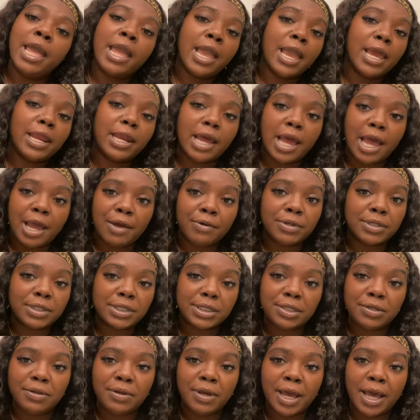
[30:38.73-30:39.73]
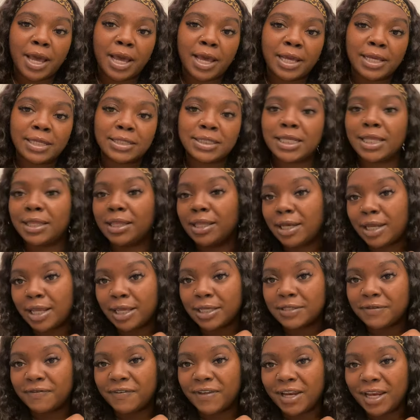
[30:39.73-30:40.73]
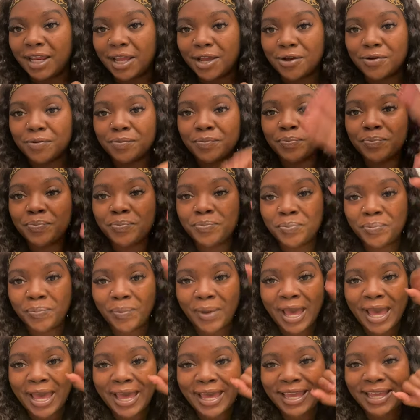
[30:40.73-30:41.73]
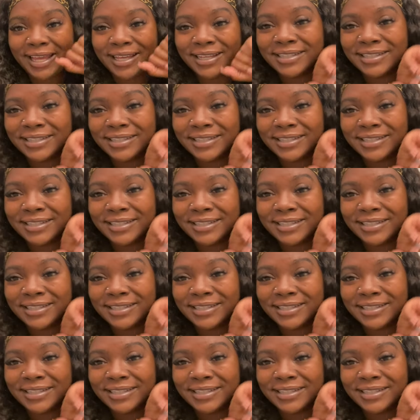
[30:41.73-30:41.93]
and I will see you guys in the next video. Bye.